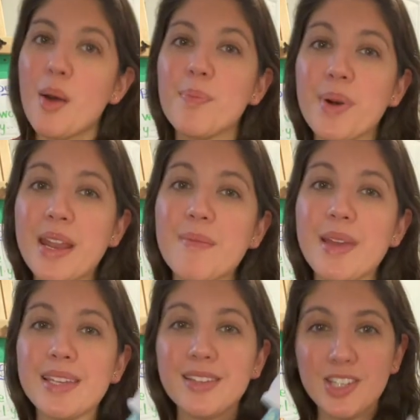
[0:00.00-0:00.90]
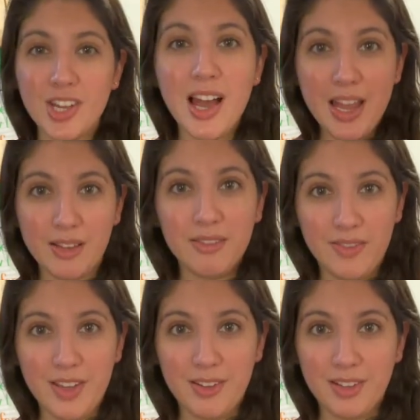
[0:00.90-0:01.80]
but it makes the child
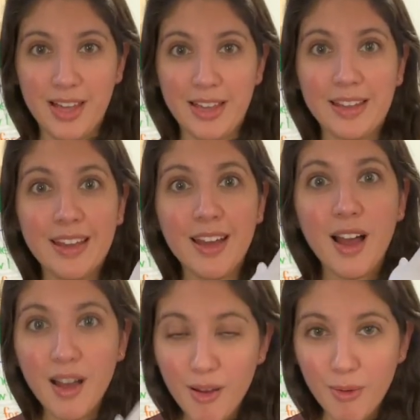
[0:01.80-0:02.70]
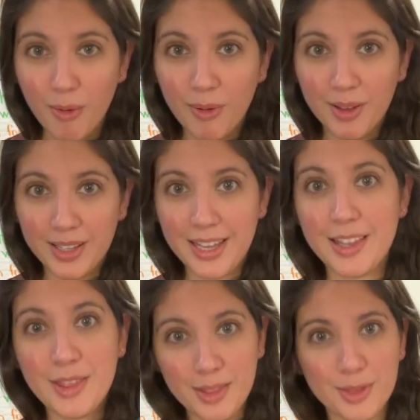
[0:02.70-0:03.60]
feel like, oh, like
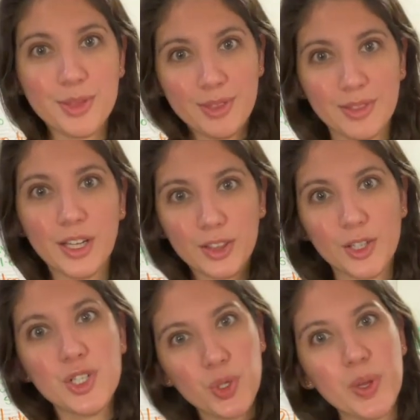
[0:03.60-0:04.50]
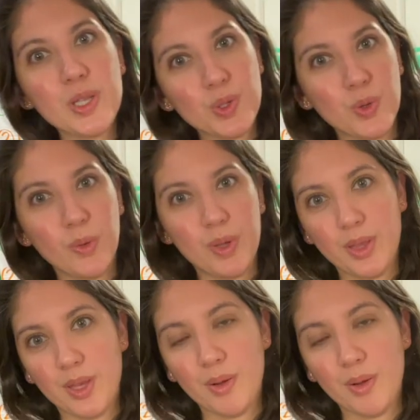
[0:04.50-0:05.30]
they're doing school with you.